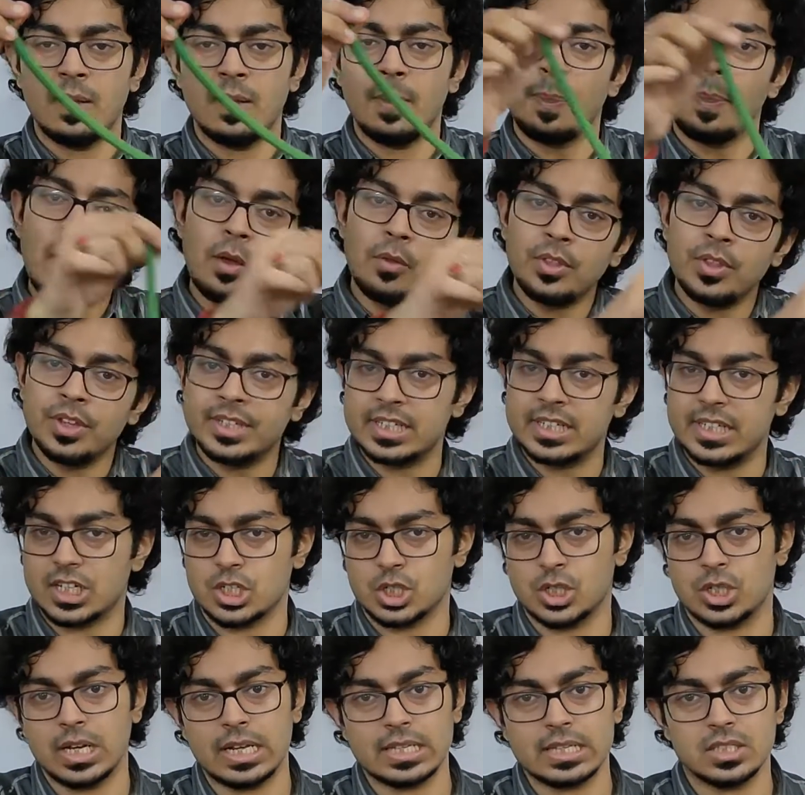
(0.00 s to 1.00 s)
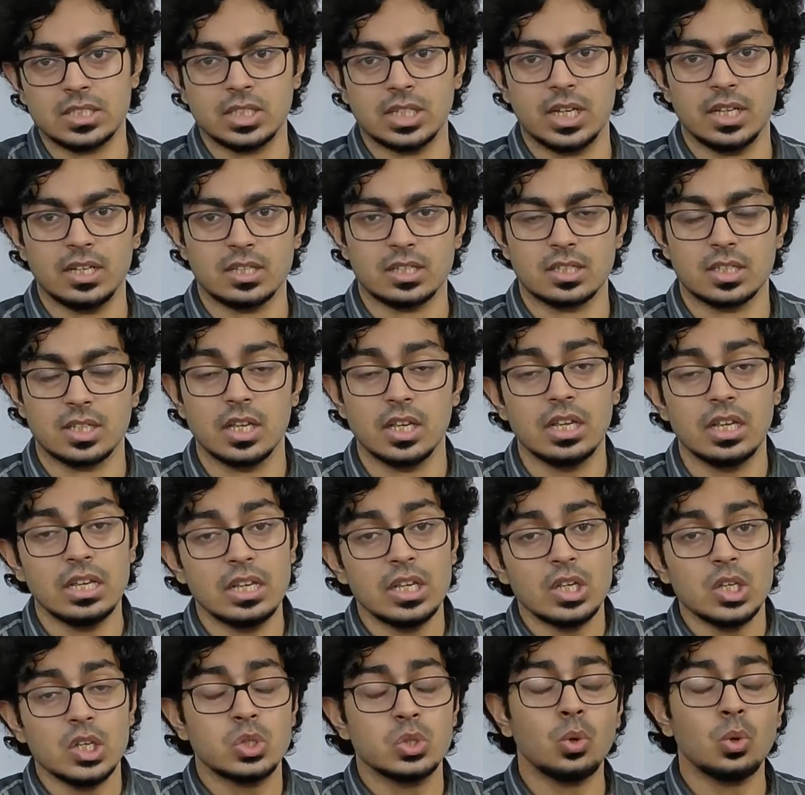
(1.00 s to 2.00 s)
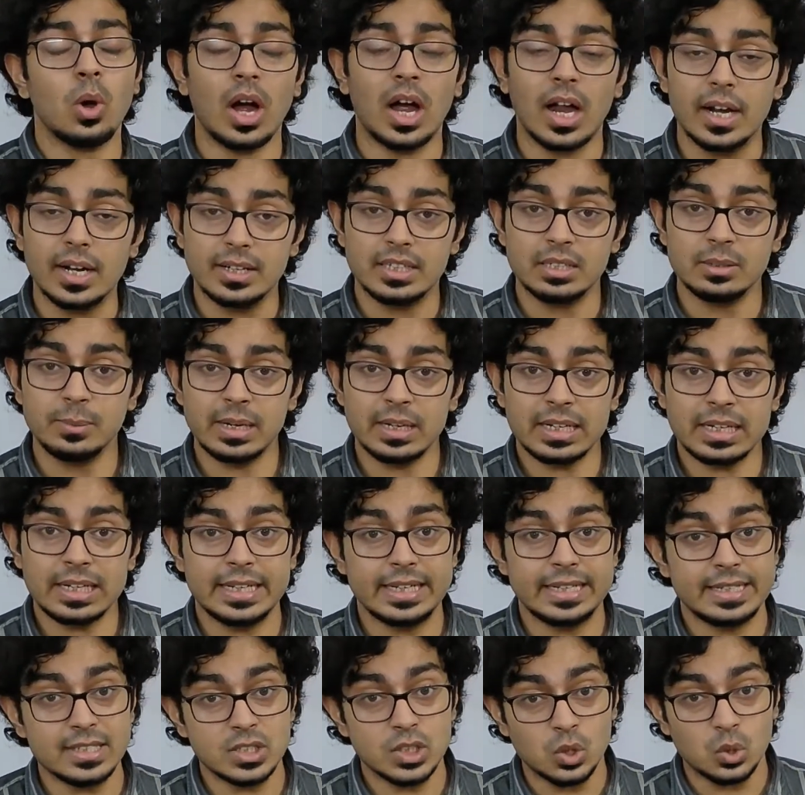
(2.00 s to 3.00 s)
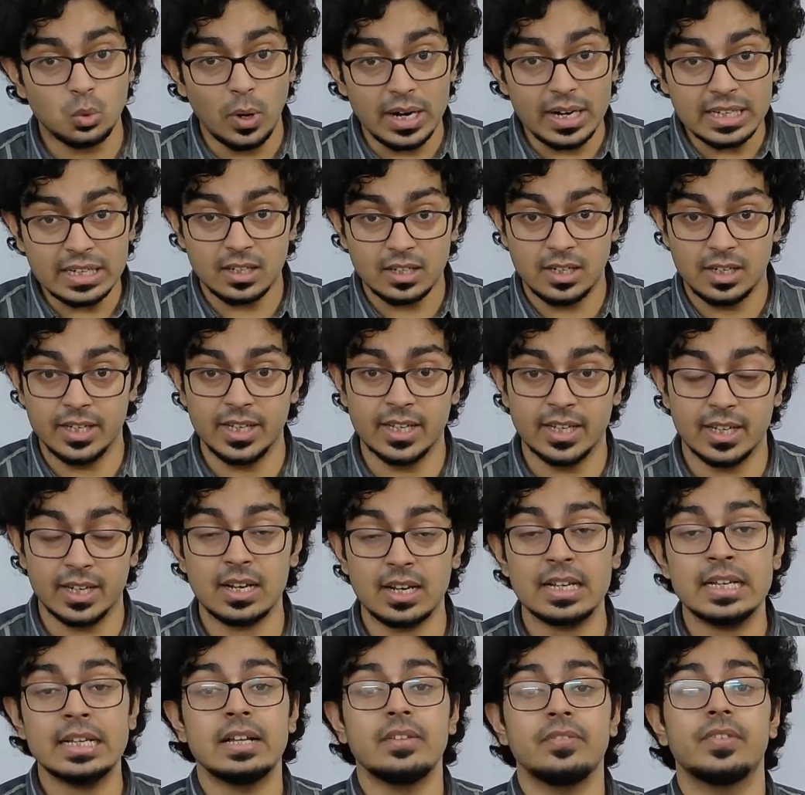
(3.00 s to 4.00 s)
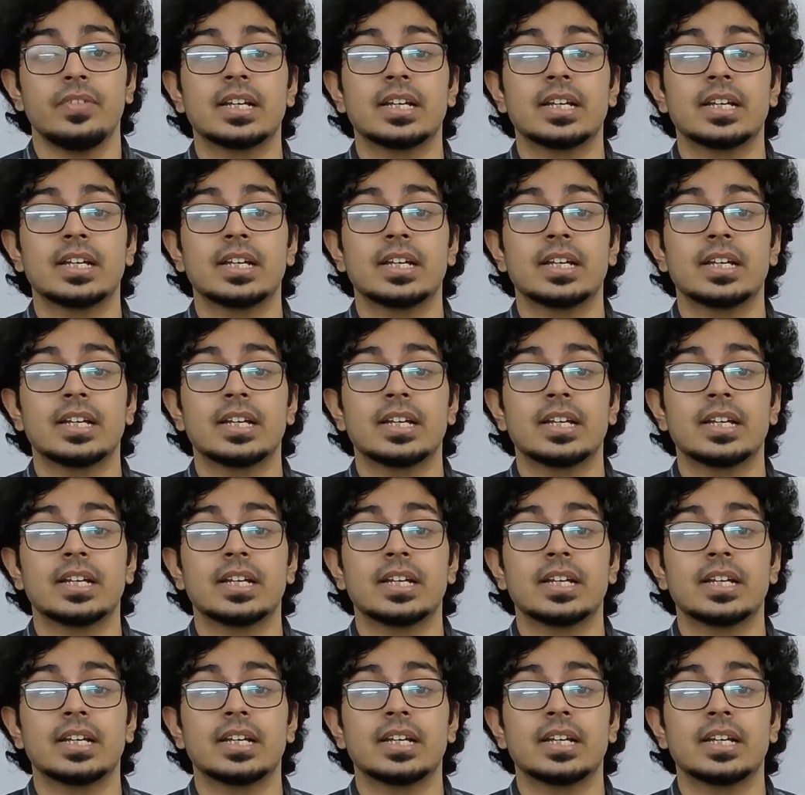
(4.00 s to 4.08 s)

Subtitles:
Now the direction has changed. So ultimately it is quite clear